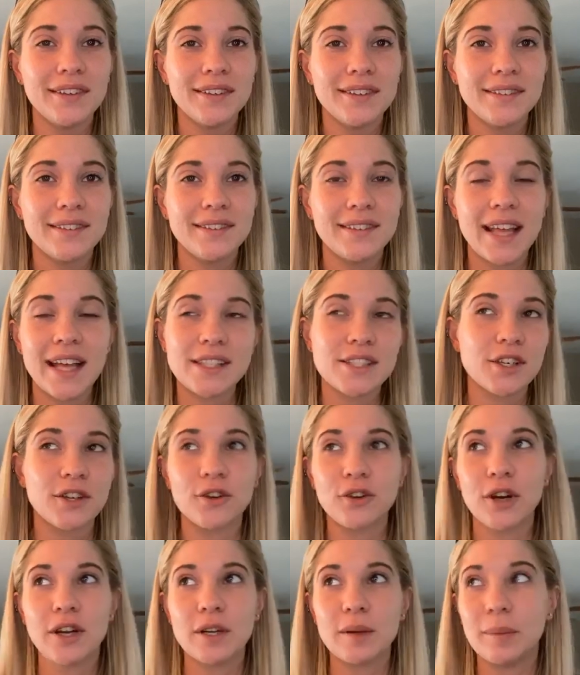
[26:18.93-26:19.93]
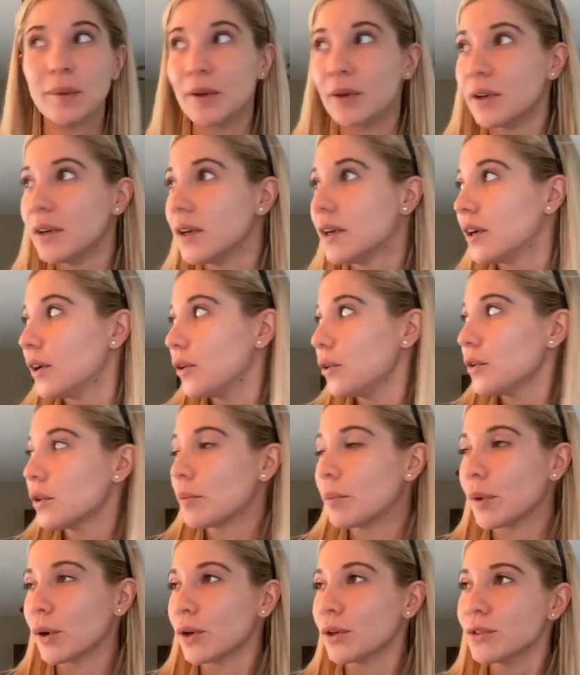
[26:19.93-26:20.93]
That's incredible. Oh,
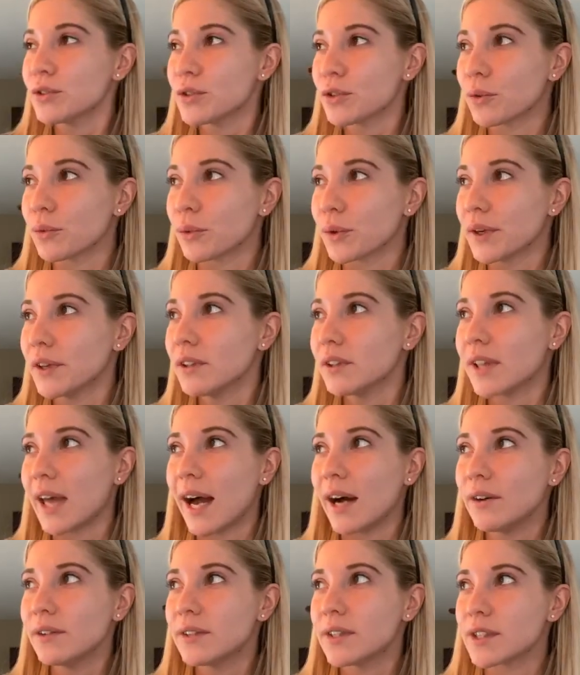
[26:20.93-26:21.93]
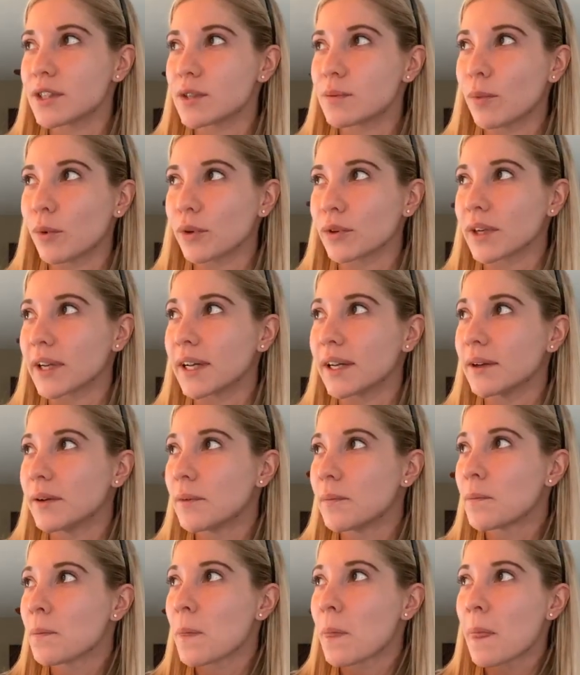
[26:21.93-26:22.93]
the birds are real loud this morning.
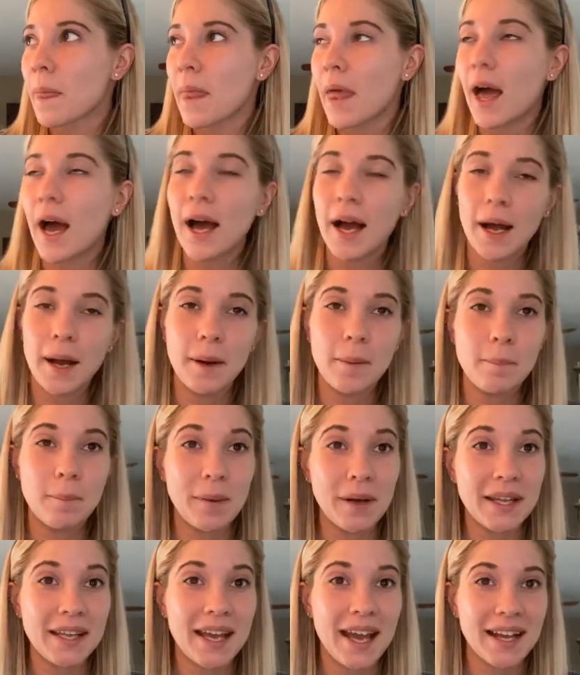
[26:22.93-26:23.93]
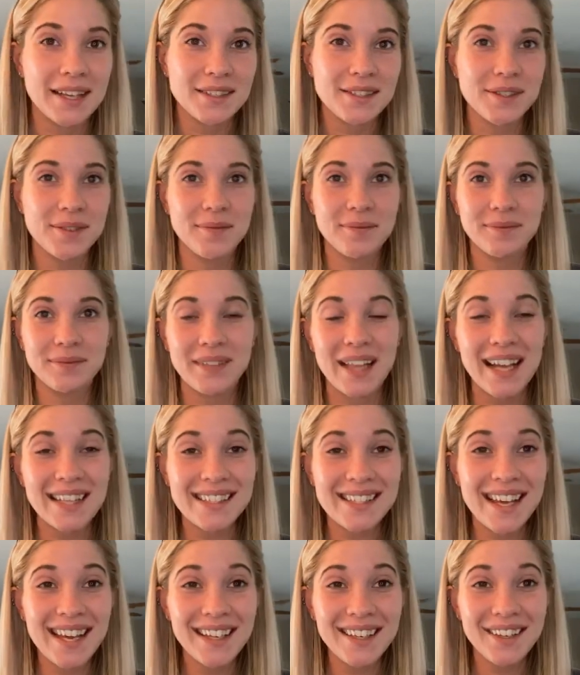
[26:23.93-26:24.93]
But yes,
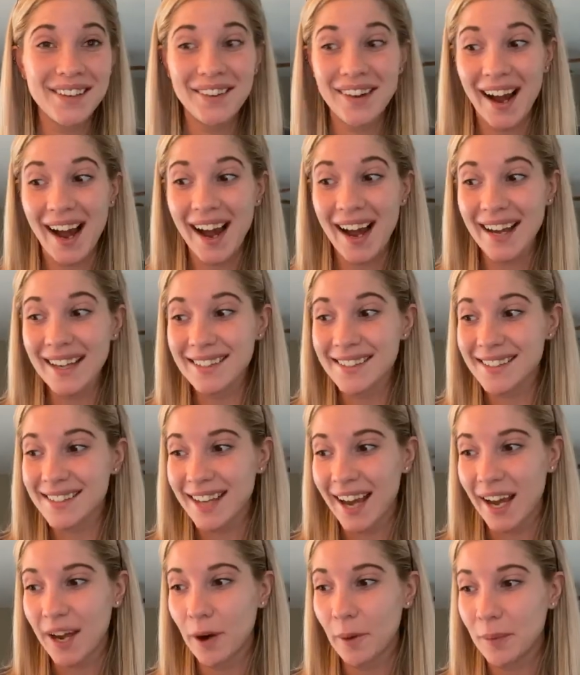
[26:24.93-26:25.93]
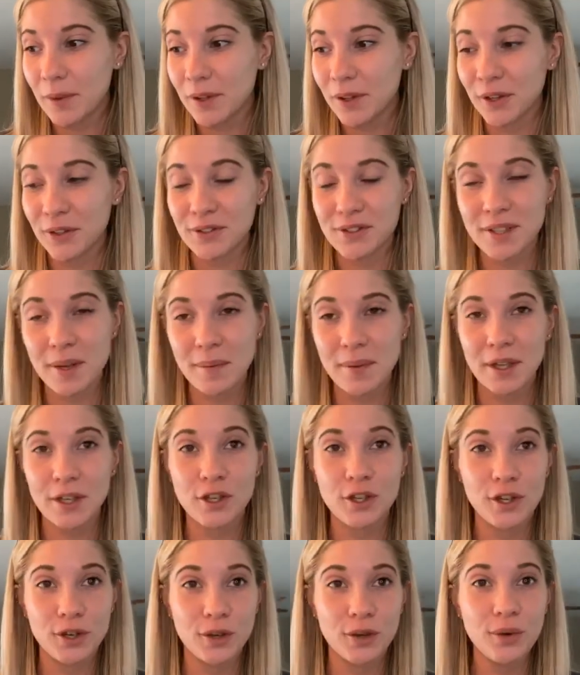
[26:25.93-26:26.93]
that's it, you guys. I hope you learned something
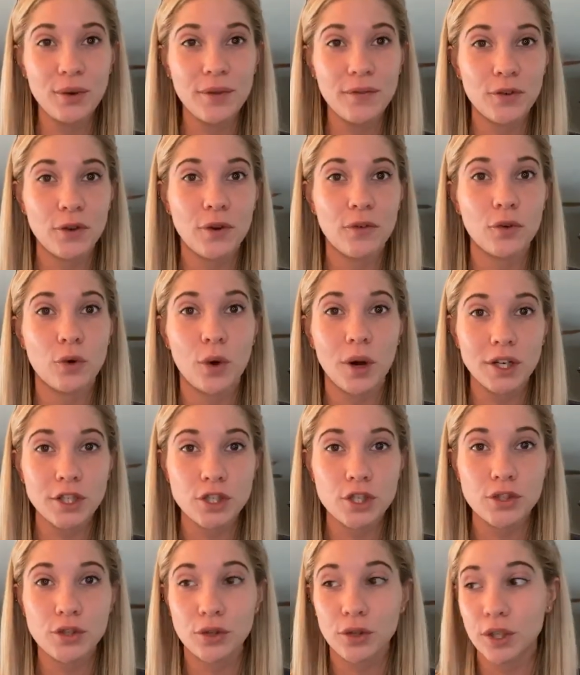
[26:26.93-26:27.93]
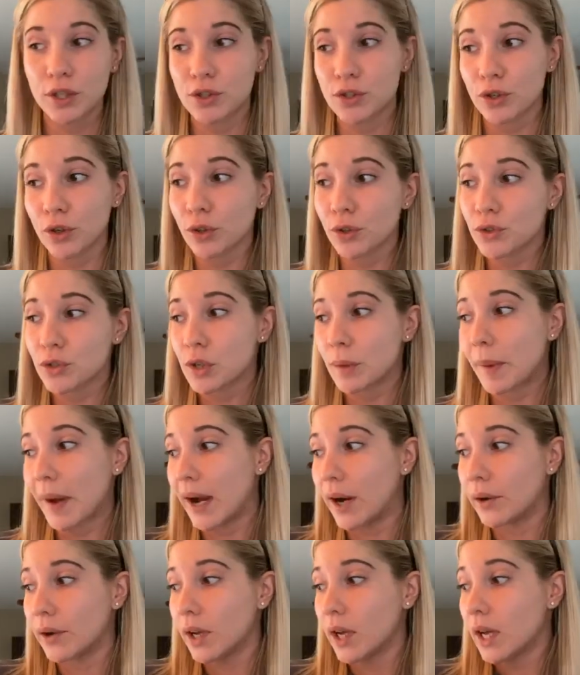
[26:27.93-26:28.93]
new. If you have questions or concerns
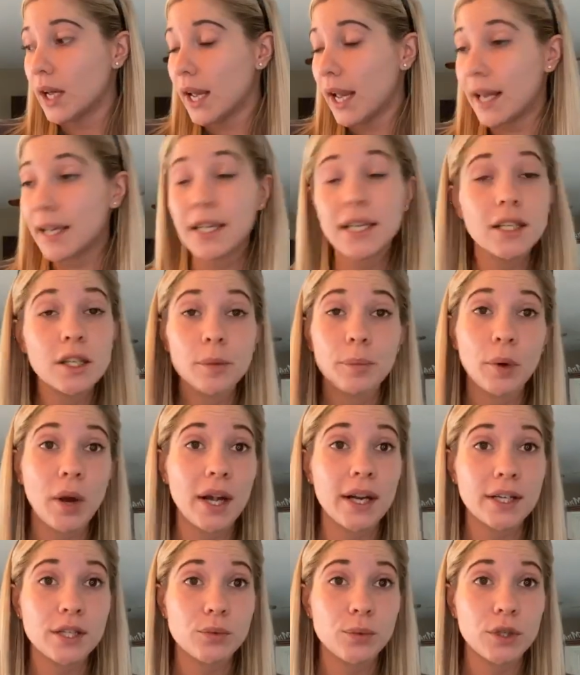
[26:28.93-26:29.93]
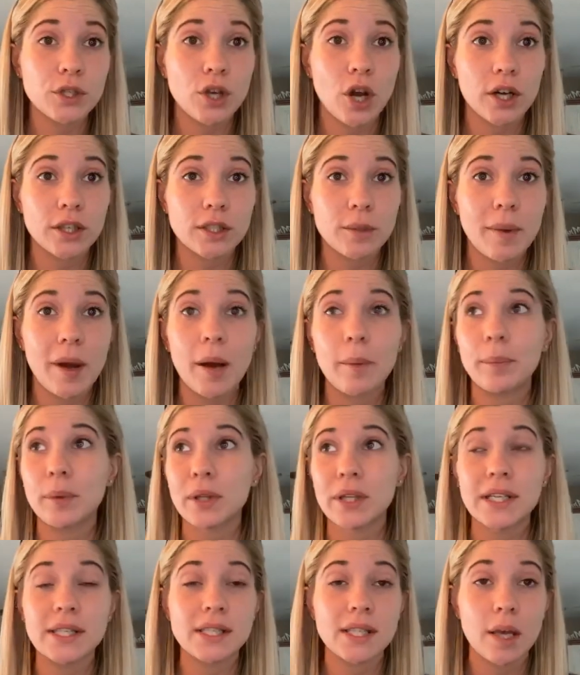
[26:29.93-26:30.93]
about any of the products we talked about,
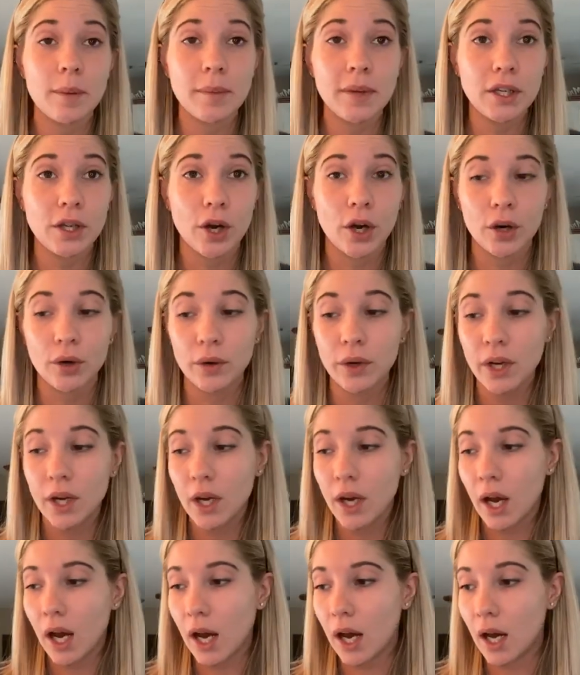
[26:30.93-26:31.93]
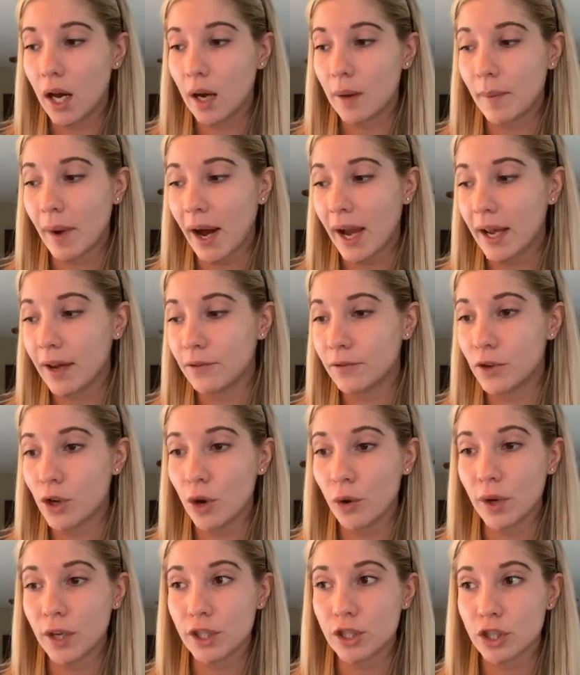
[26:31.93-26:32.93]
please let me know. I have
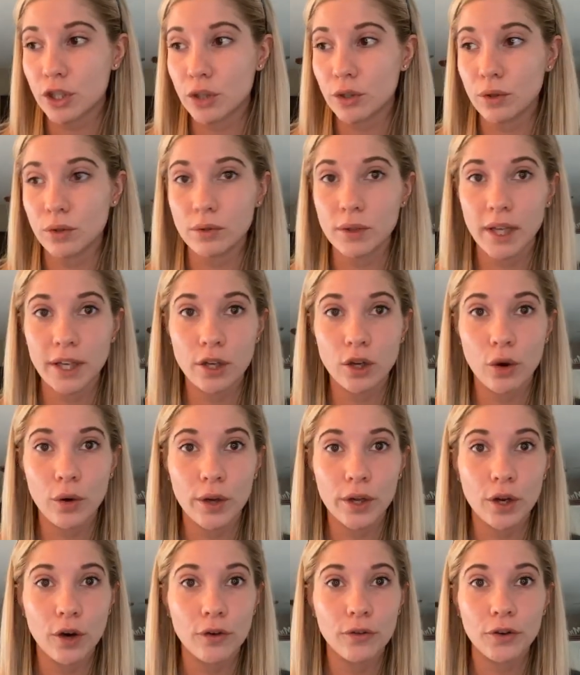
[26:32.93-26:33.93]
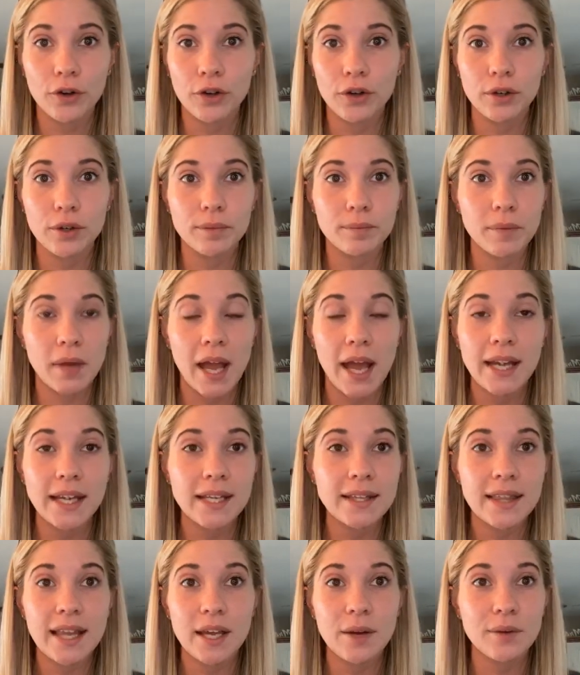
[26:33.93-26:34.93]
no issue going over
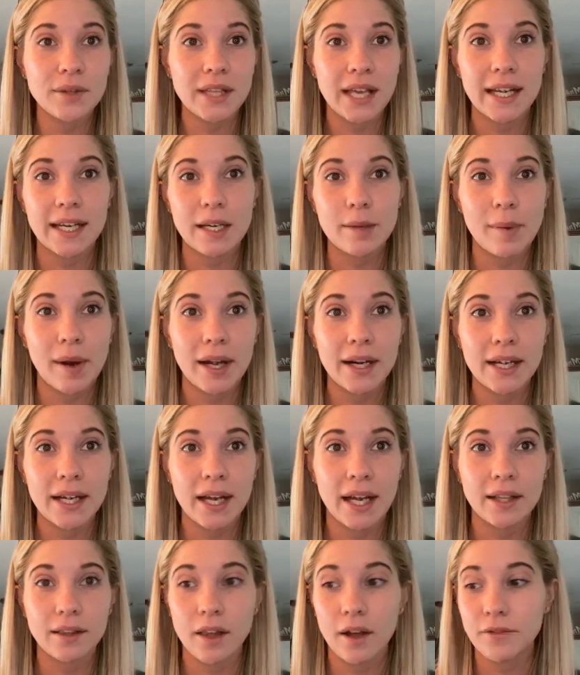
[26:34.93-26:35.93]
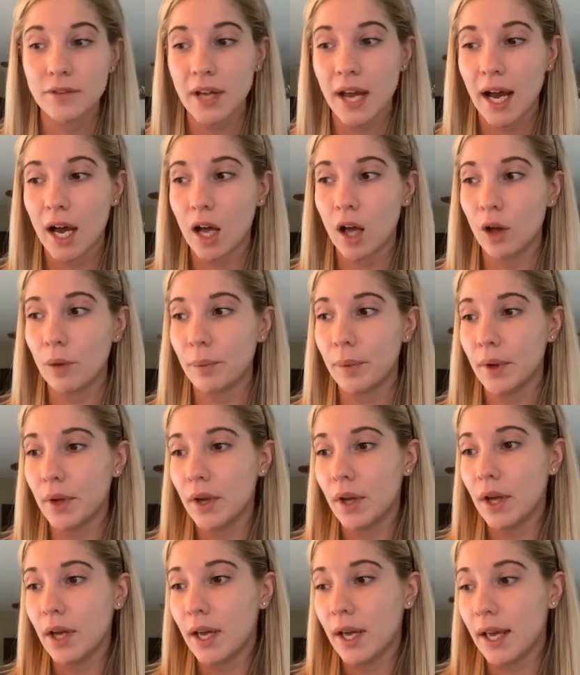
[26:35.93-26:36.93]
anything with anybody. I love to help
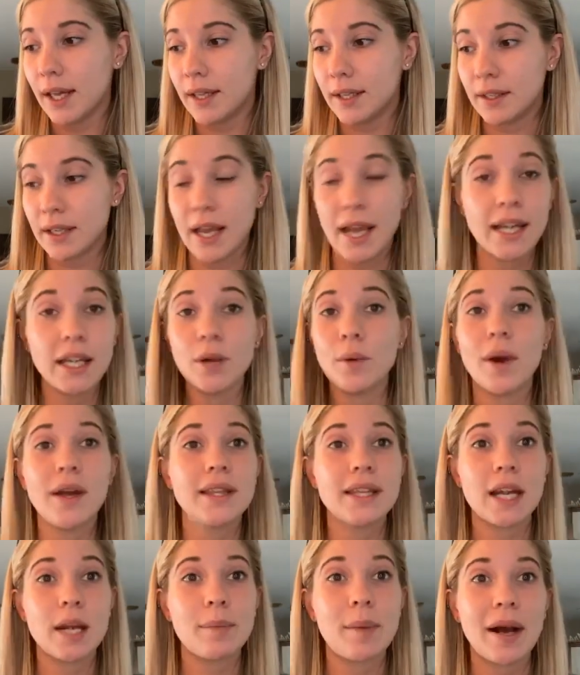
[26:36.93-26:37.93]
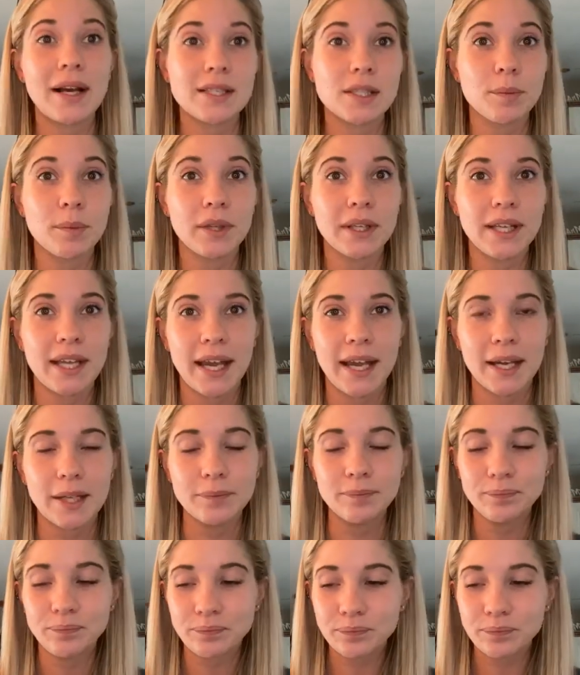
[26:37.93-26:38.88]
in any way that I possibly can.